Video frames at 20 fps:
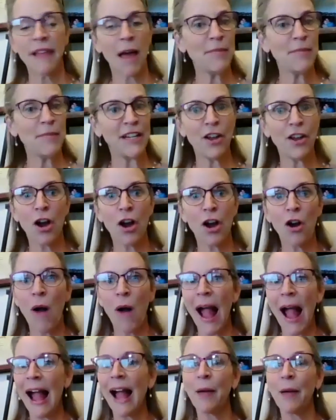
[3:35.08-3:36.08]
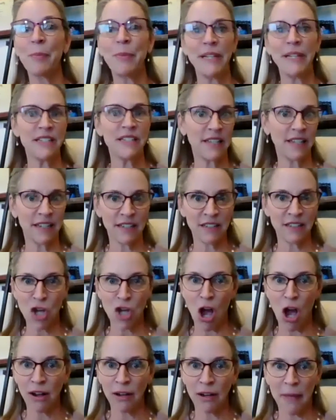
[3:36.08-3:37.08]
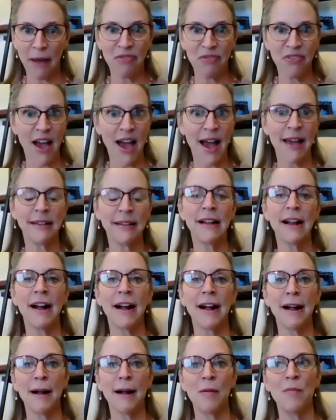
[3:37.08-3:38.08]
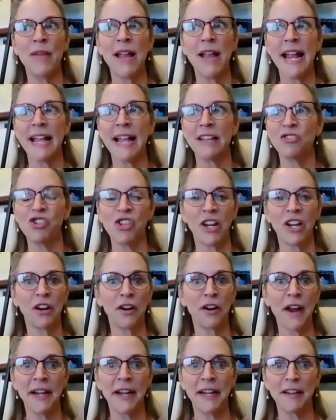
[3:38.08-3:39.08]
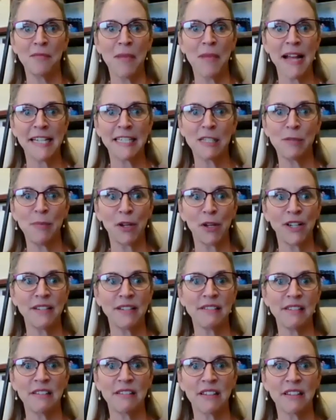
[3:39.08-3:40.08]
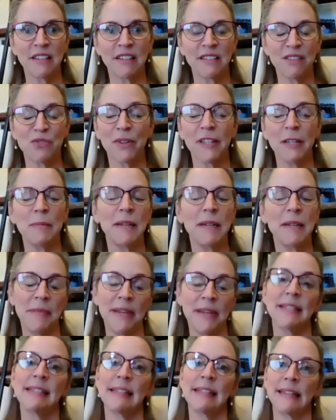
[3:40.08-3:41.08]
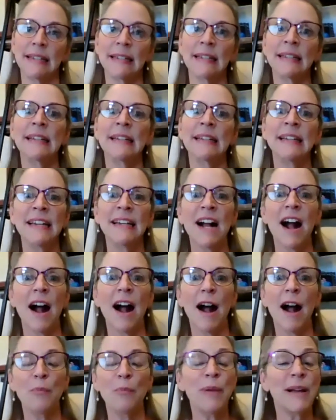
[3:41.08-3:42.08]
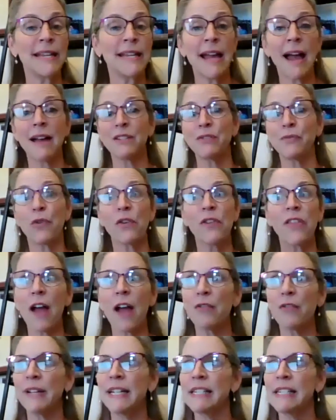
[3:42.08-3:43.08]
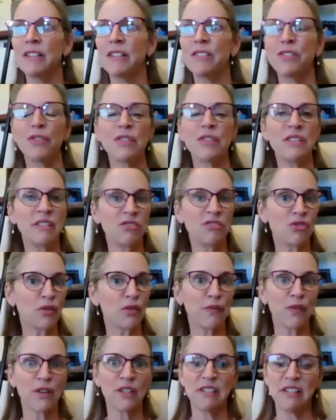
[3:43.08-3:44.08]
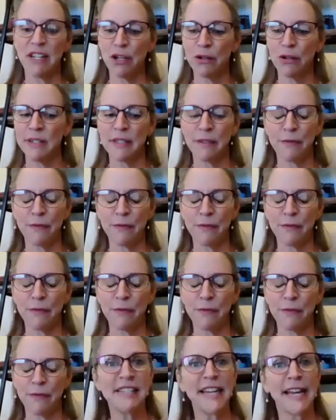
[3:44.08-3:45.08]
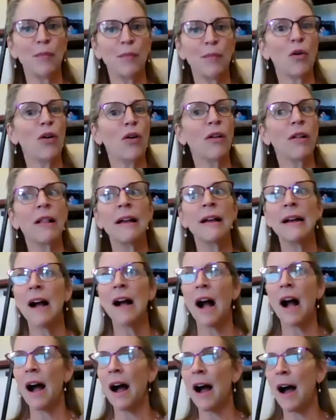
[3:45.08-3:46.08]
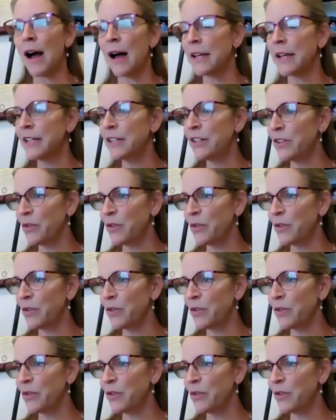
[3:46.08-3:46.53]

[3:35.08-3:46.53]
let me know. Happy to talk about that um, and share any of my experiences because it's really been amazing. Uh, but yes, for that reason, so the Digital Frontier is very stable. Uh,